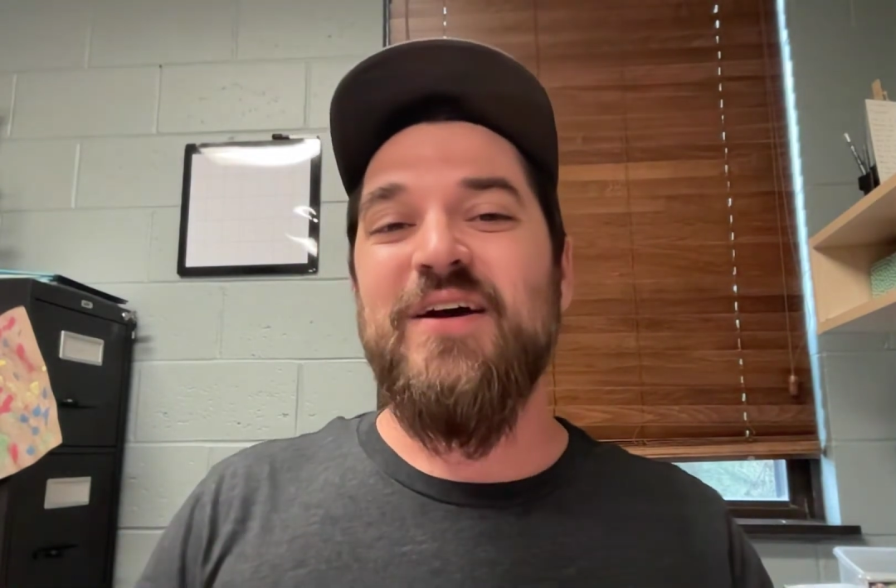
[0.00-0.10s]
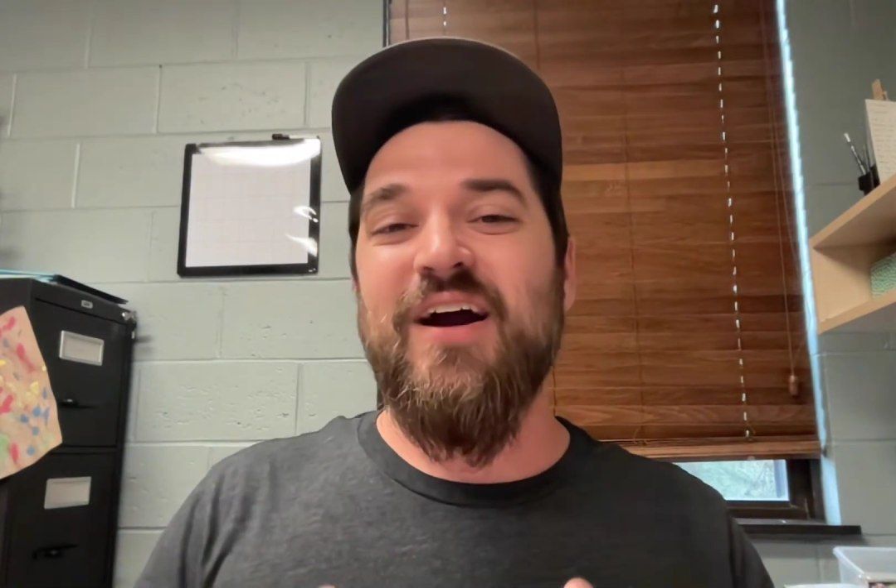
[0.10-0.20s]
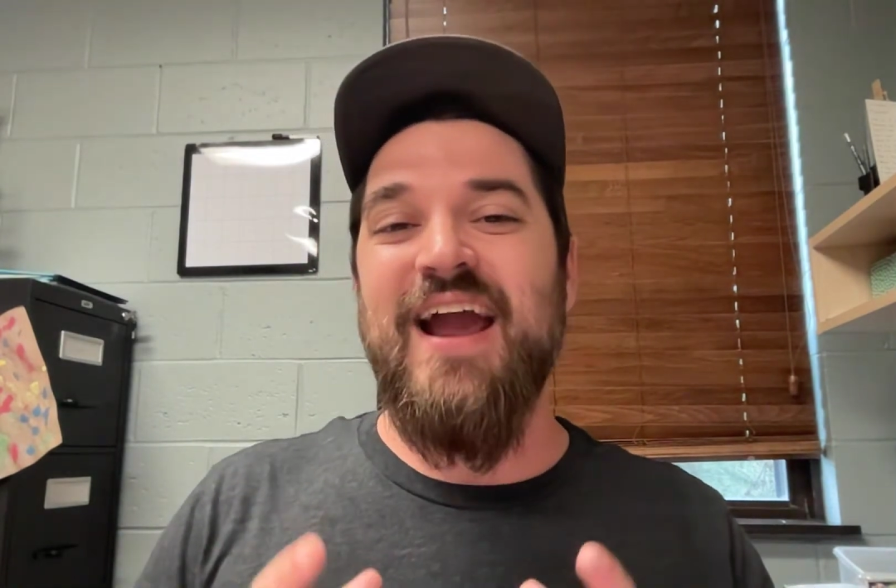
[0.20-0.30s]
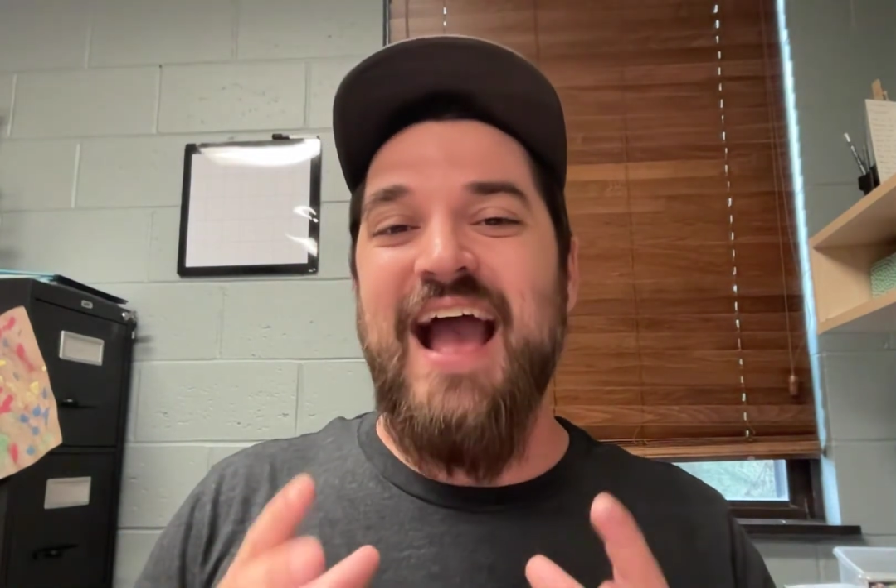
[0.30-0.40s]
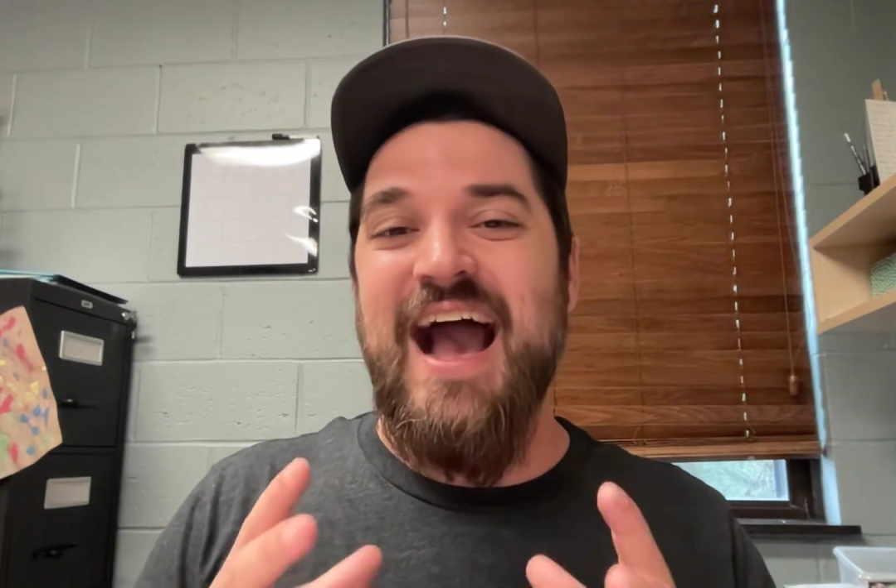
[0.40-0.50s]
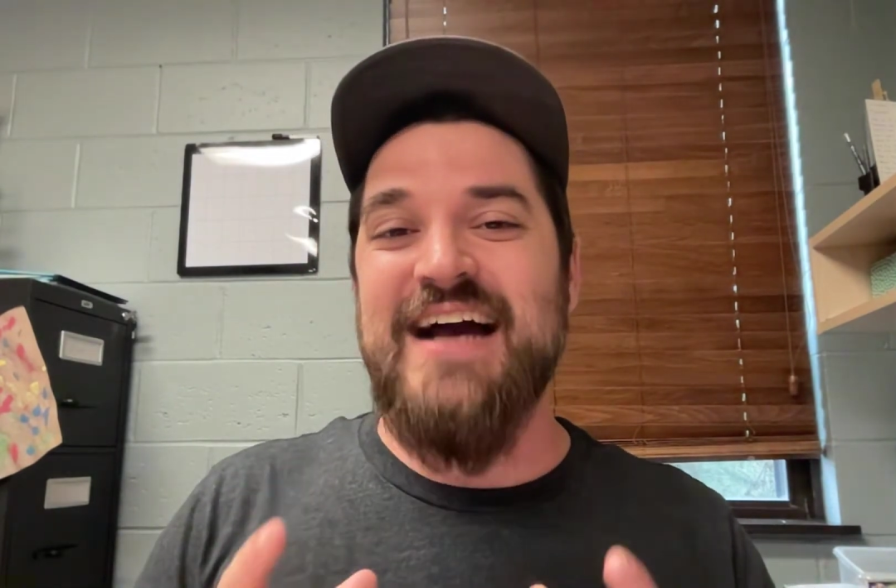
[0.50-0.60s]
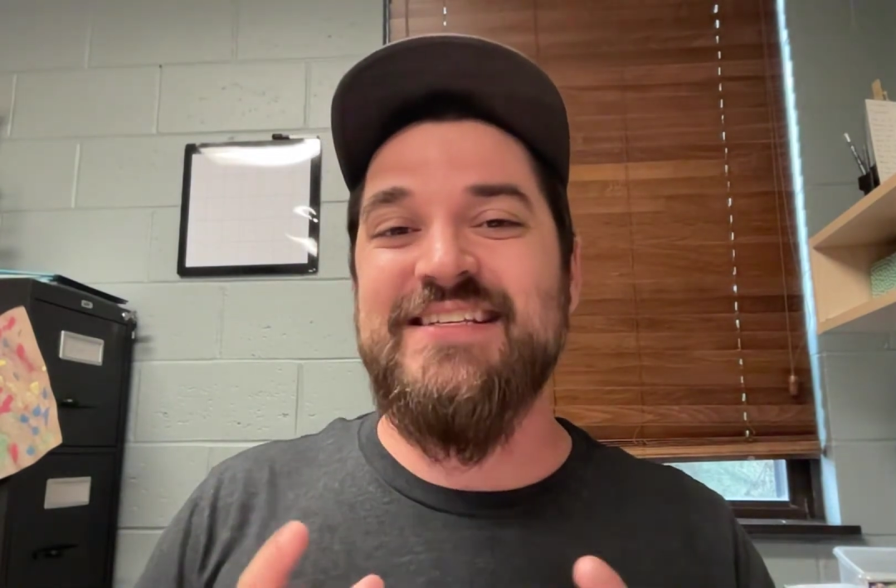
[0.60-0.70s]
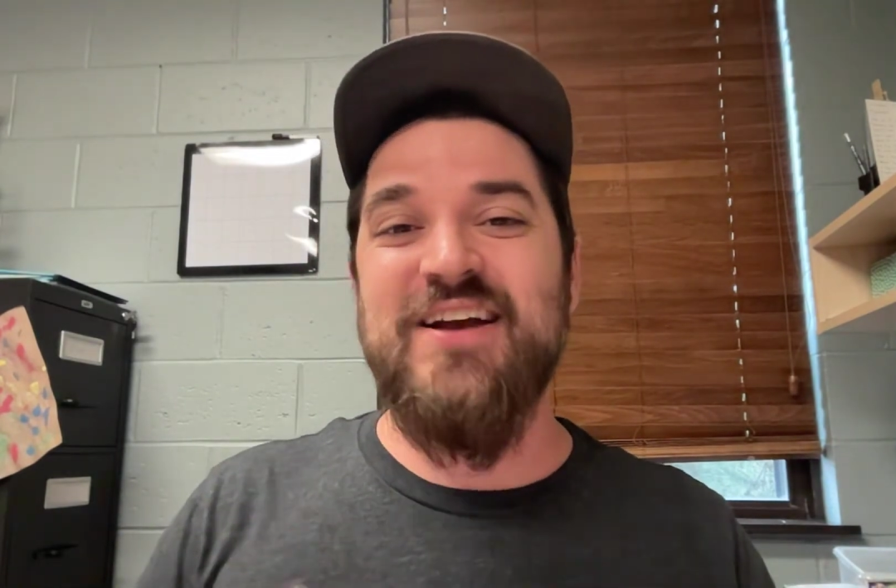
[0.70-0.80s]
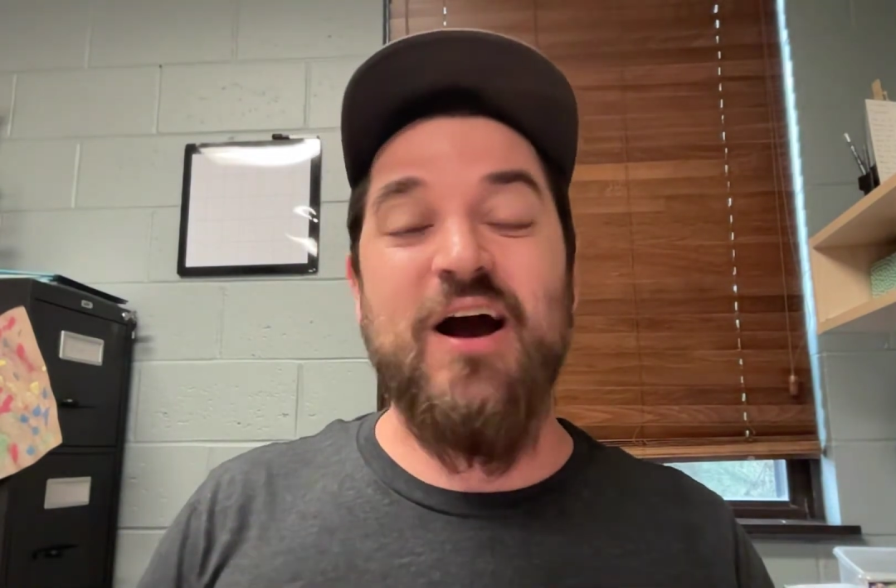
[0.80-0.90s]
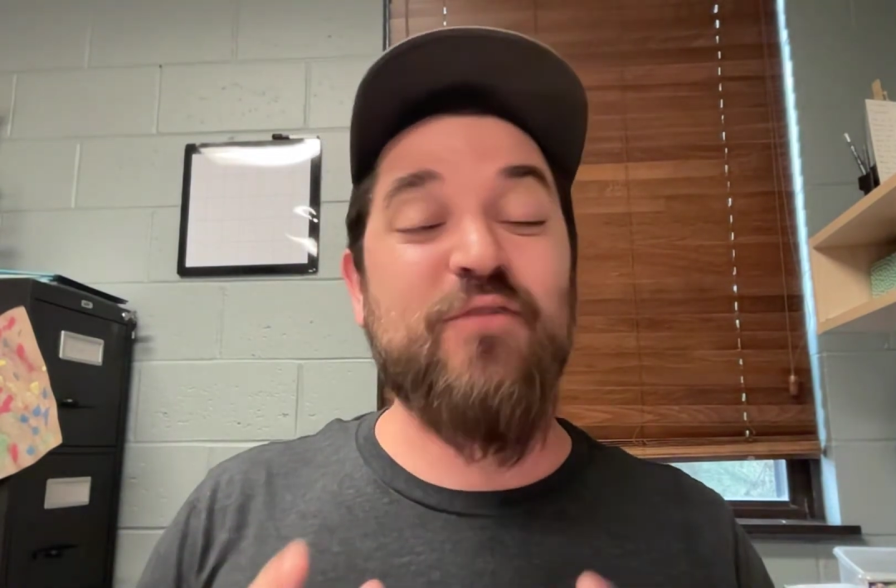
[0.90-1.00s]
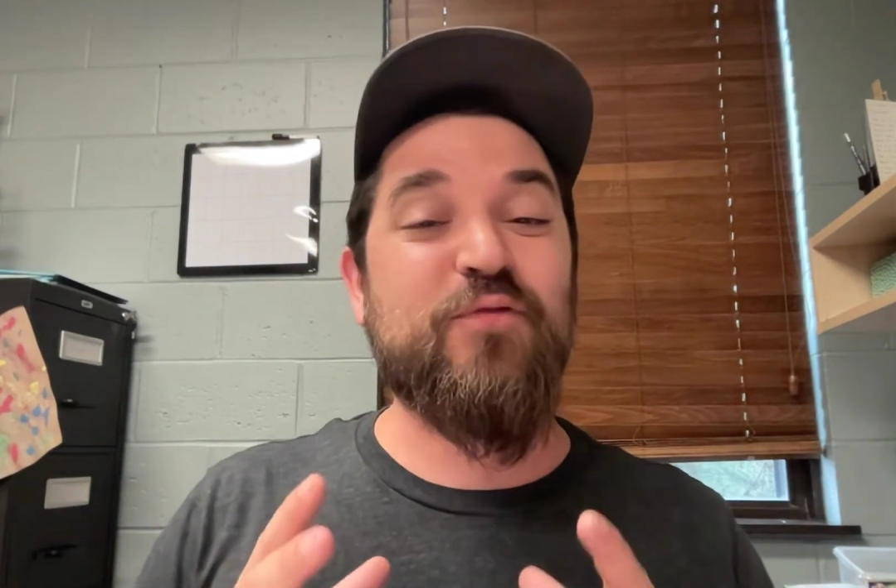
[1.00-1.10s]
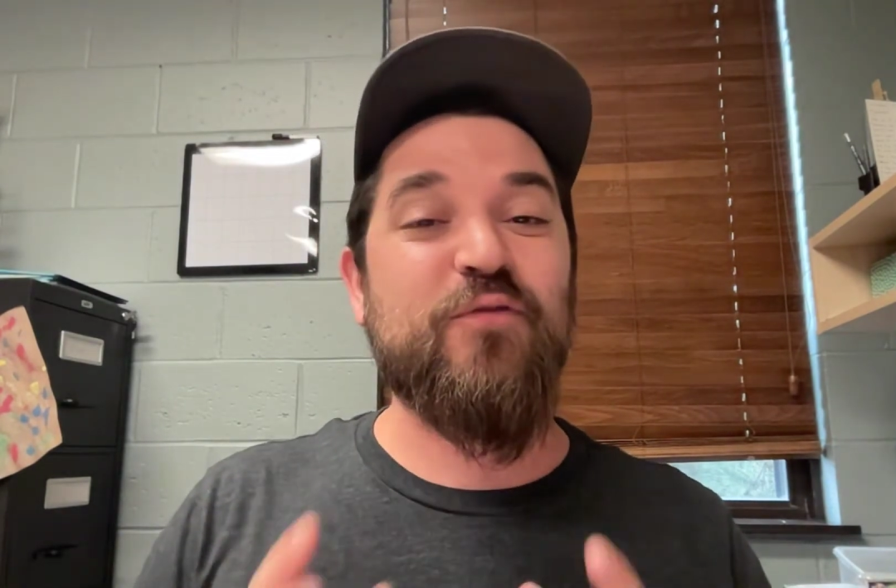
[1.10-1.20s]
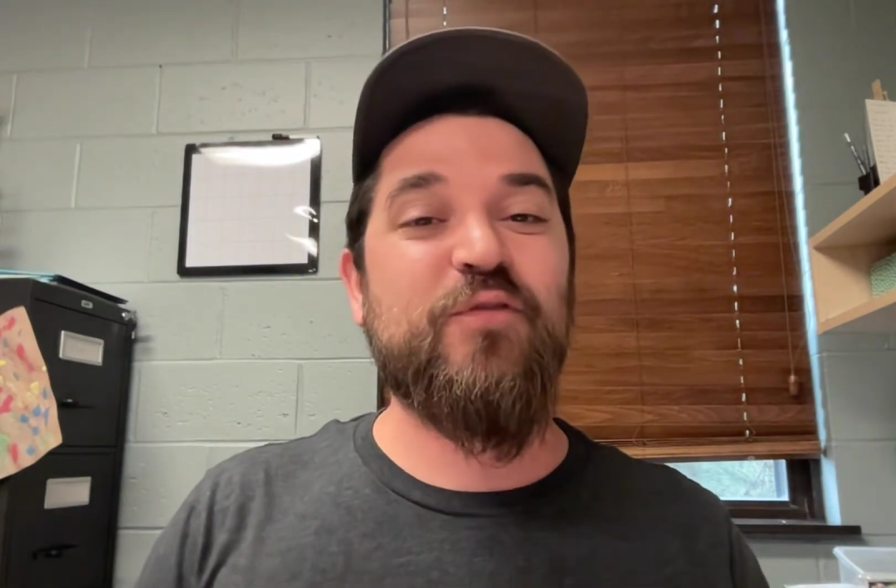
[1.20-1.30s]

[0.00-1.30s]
all right, ask God for